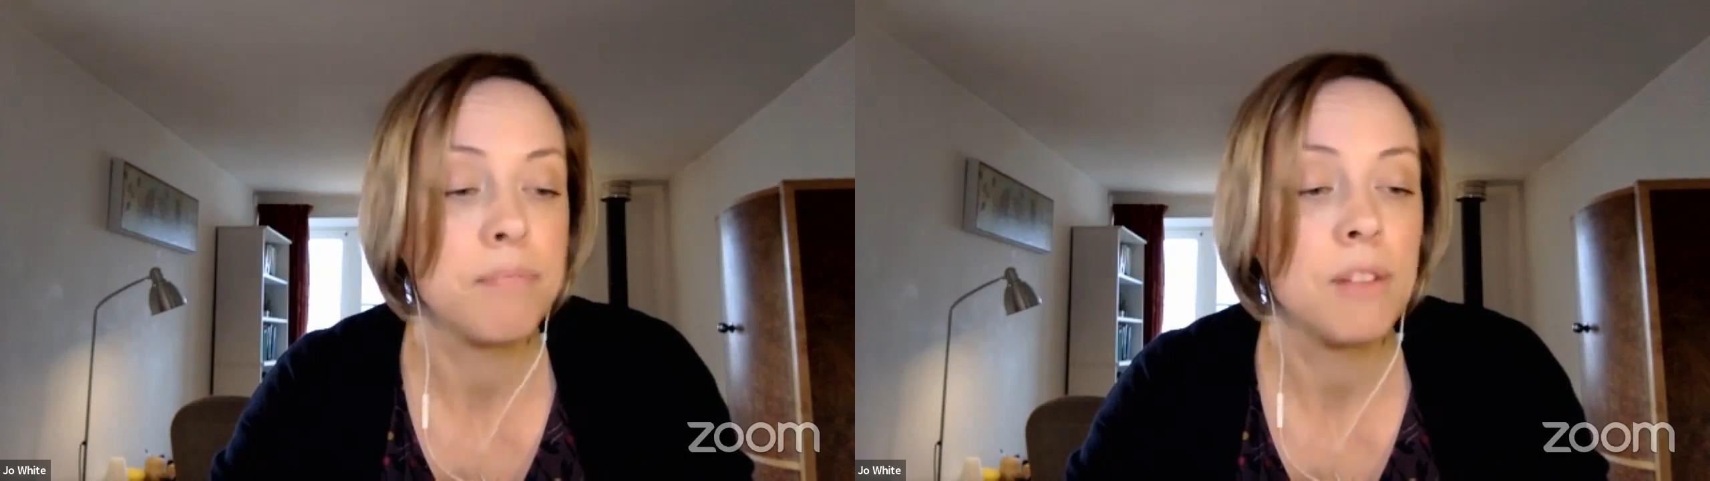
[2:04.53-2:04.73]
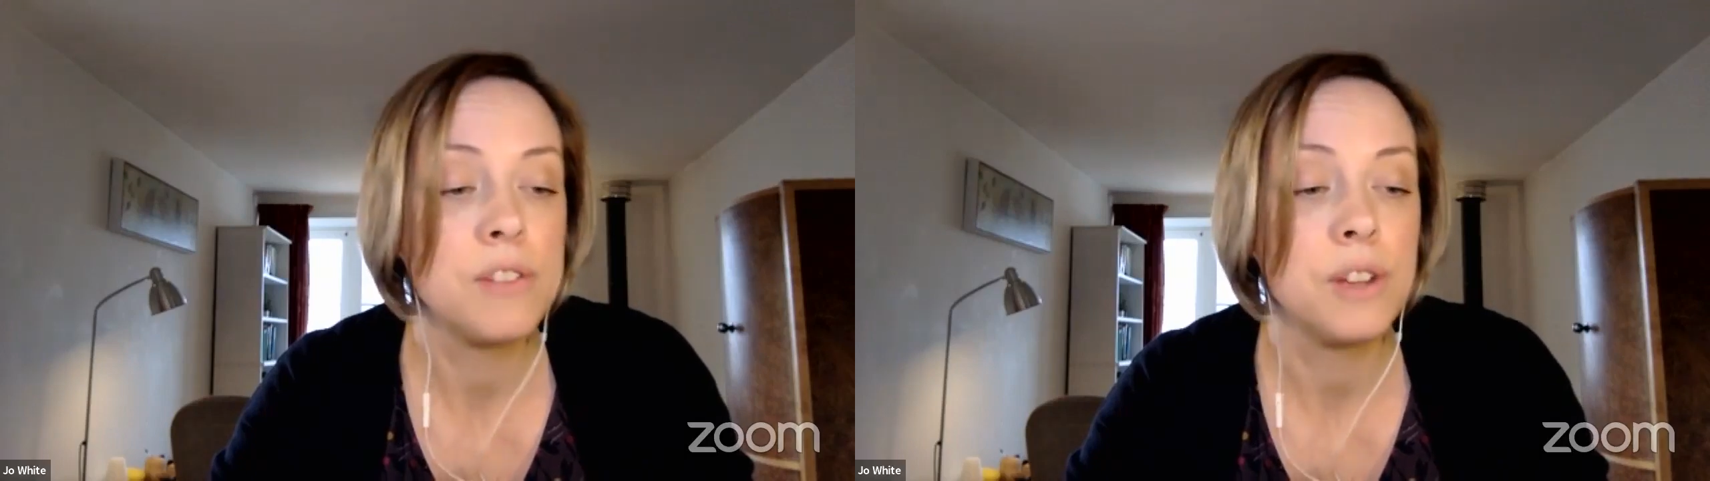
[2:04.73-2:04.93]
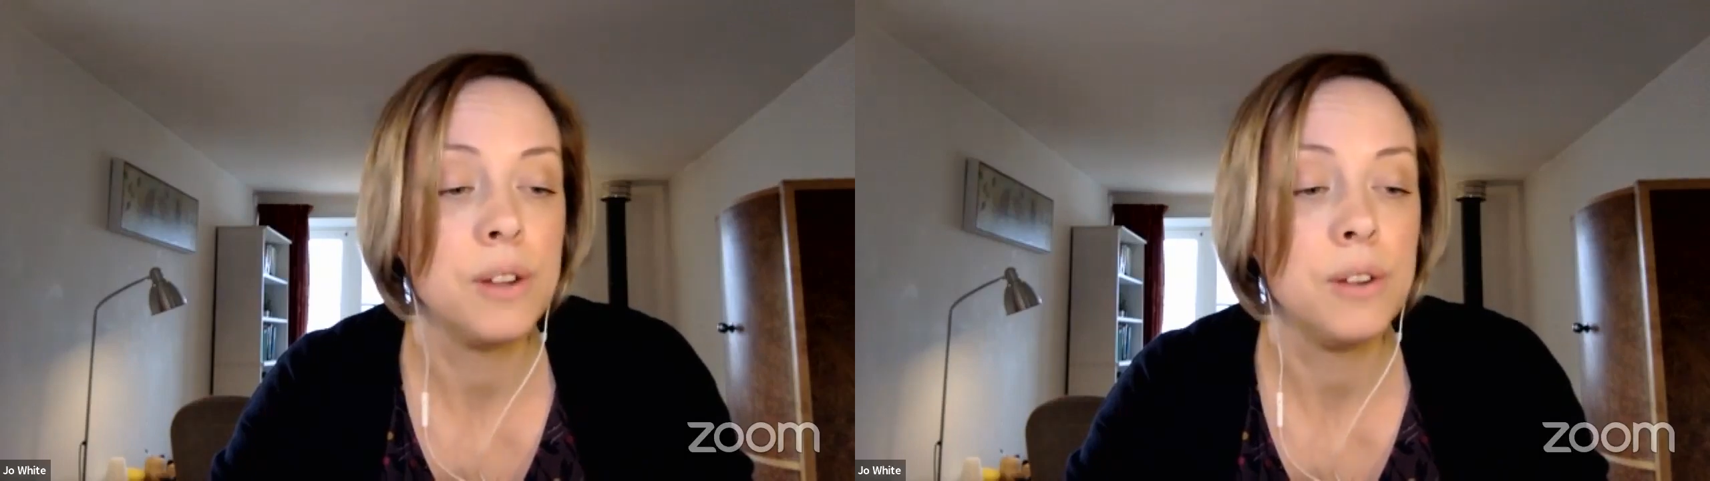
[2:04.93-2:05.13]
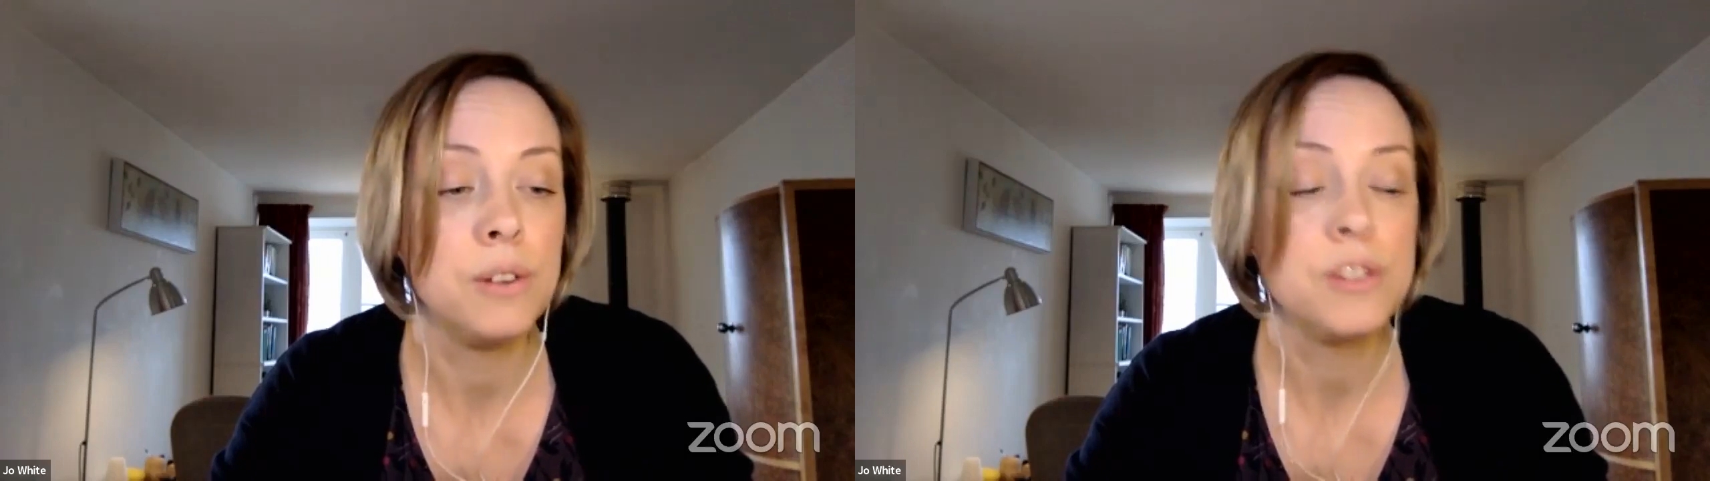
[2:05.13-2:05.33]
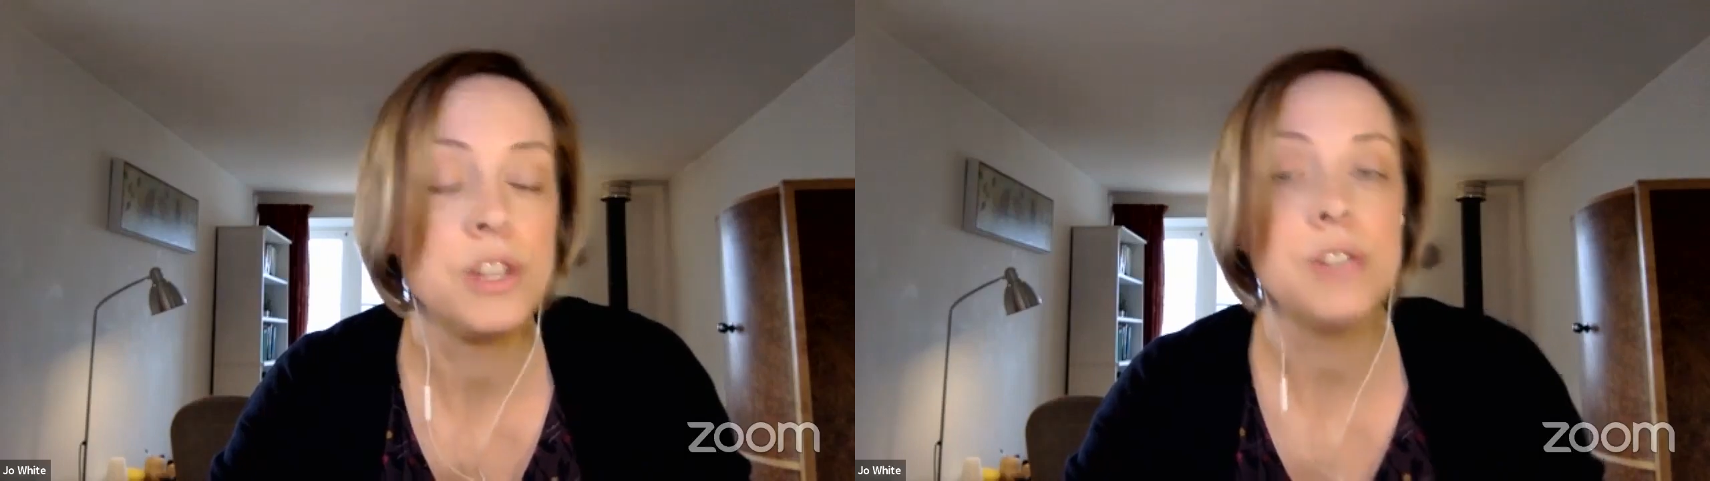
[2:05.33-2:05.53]
So
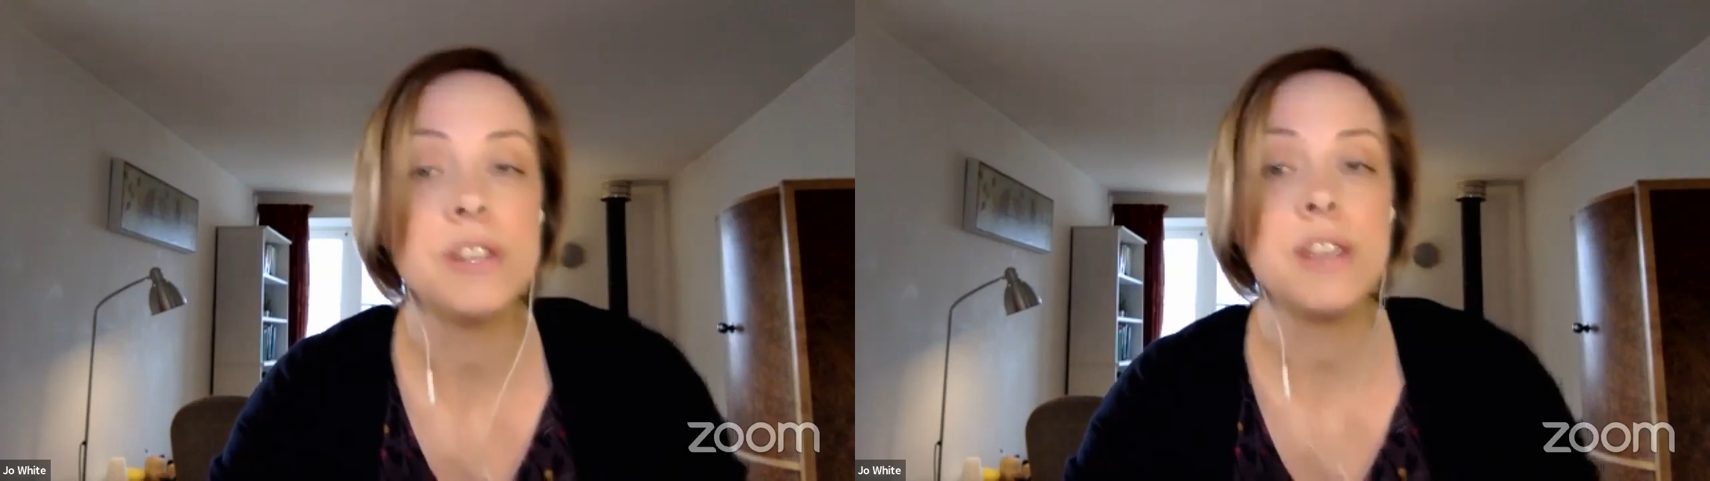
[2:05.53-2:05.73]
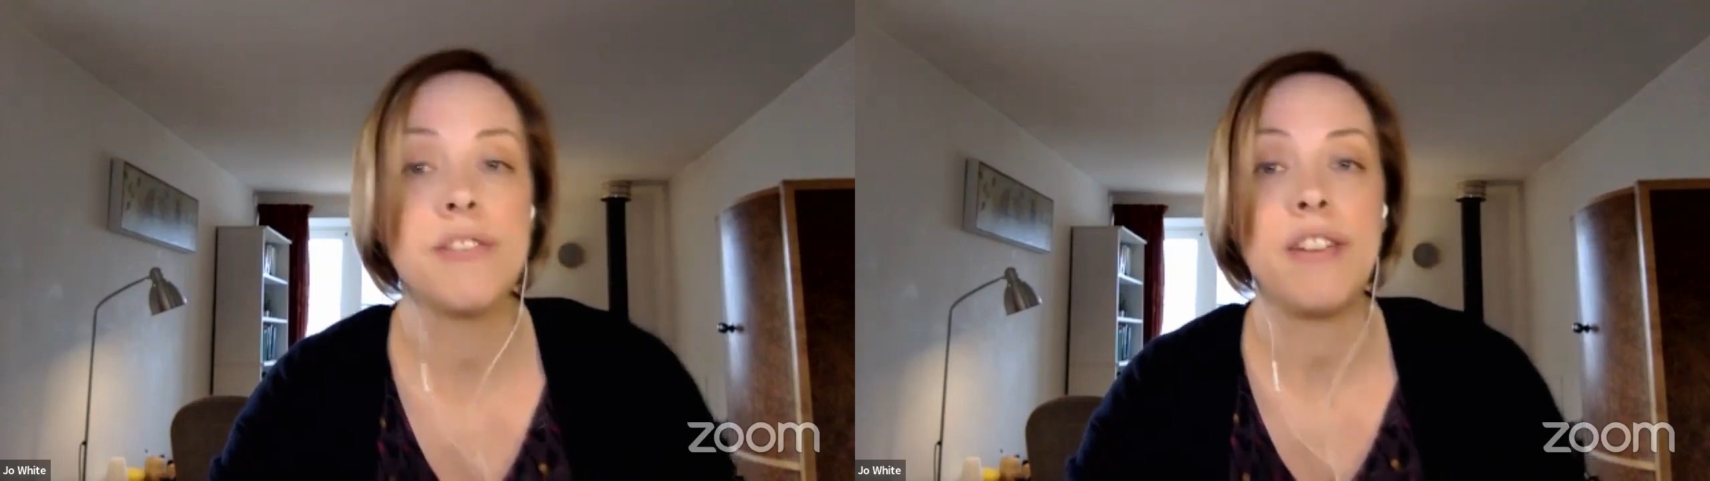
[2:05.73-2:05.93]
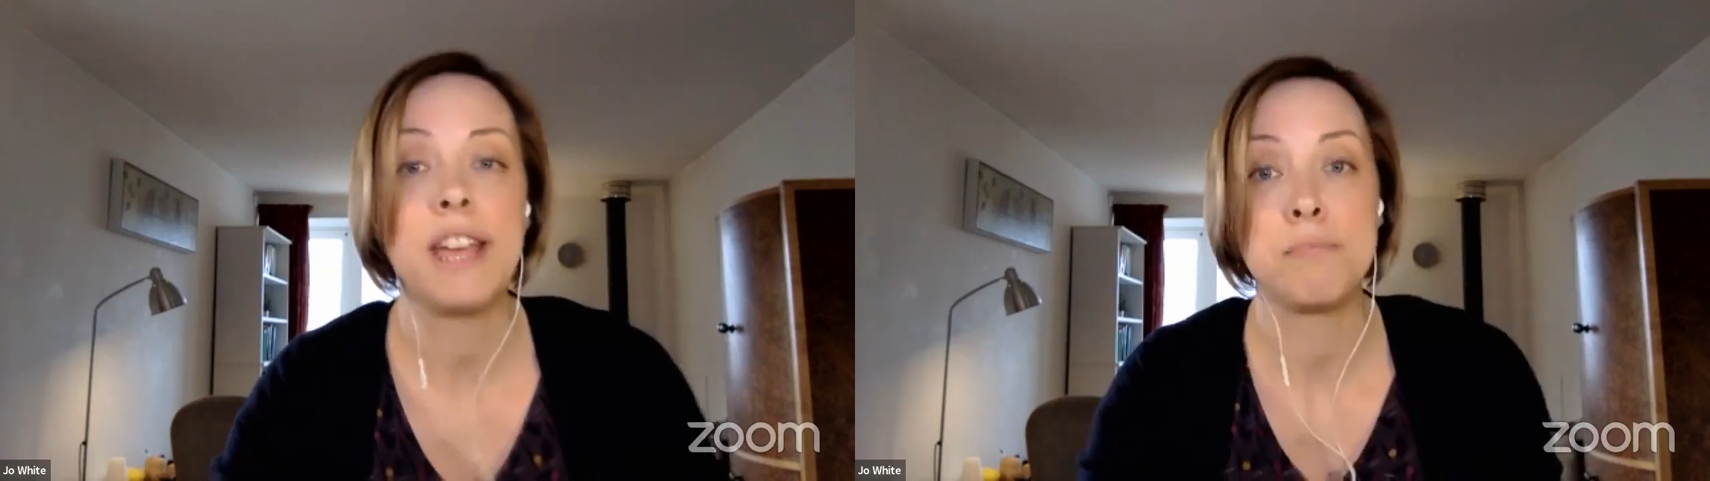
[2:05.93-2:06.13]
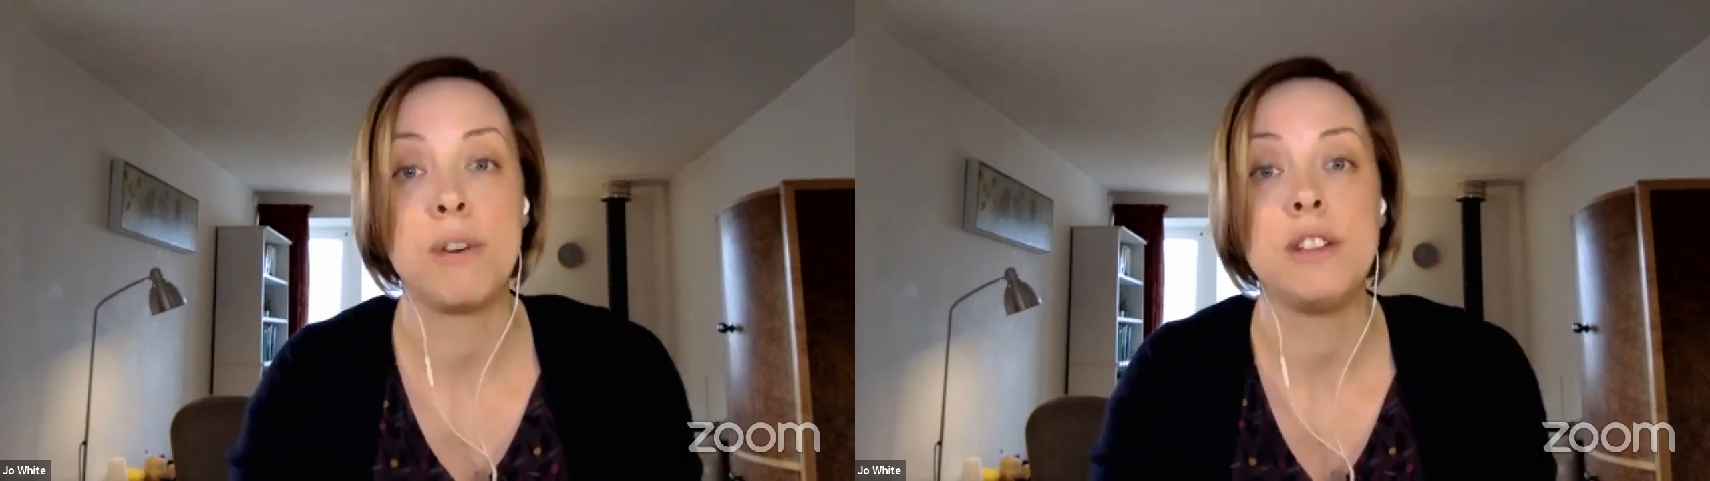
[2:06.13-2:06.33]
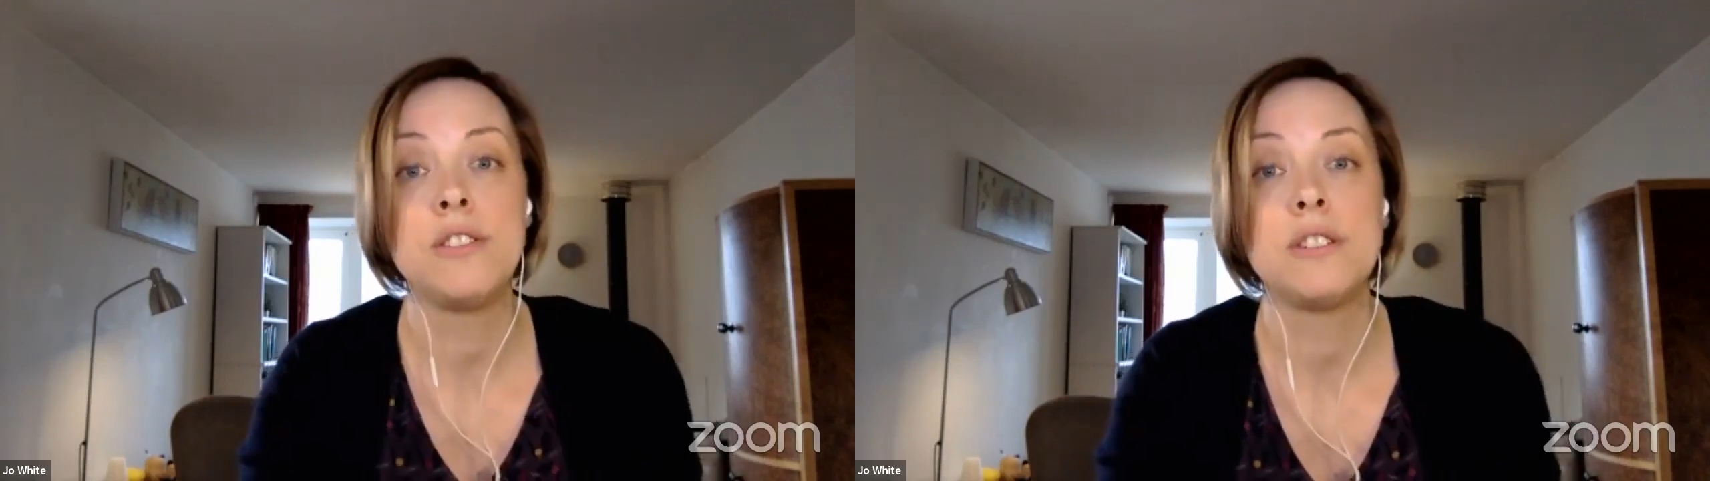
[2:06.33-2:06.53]
to use the effect
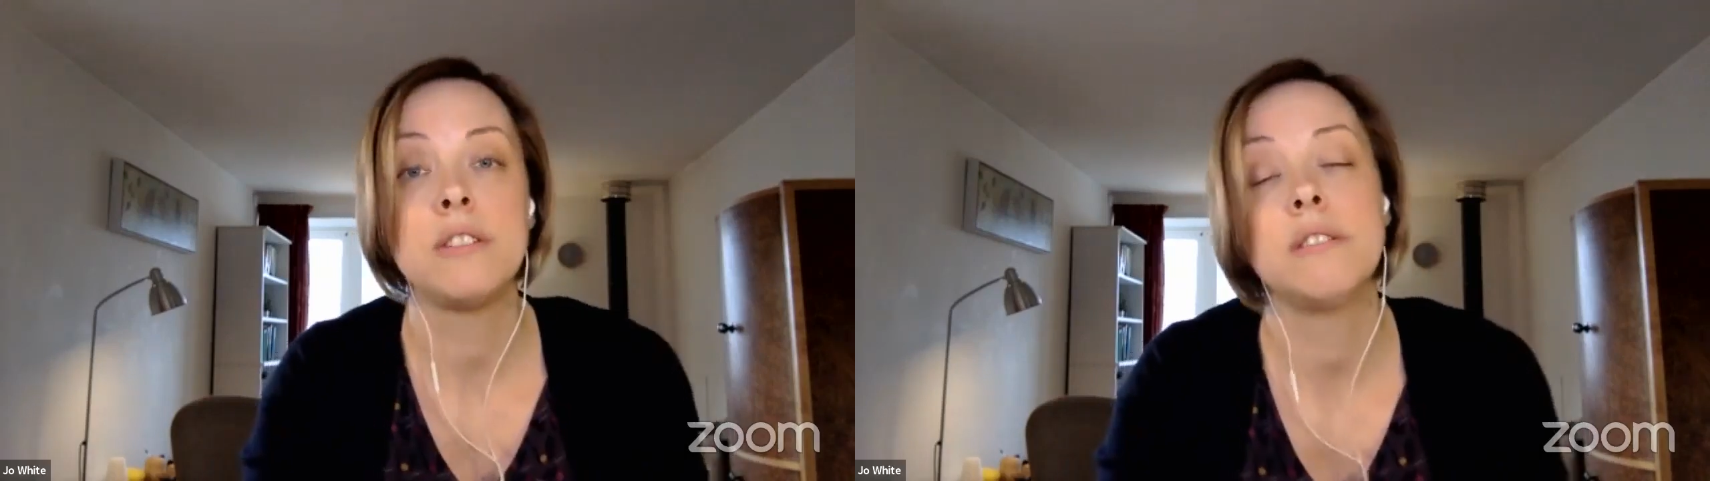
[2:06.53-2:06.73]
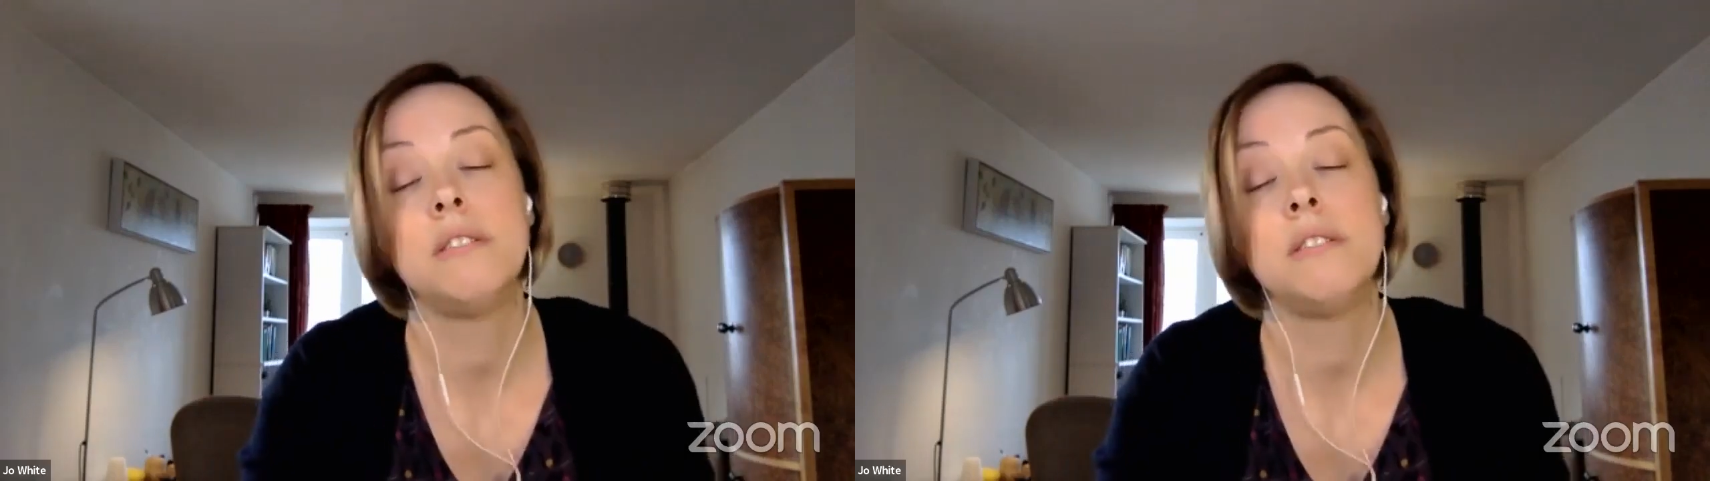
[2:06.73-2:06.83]
bridge,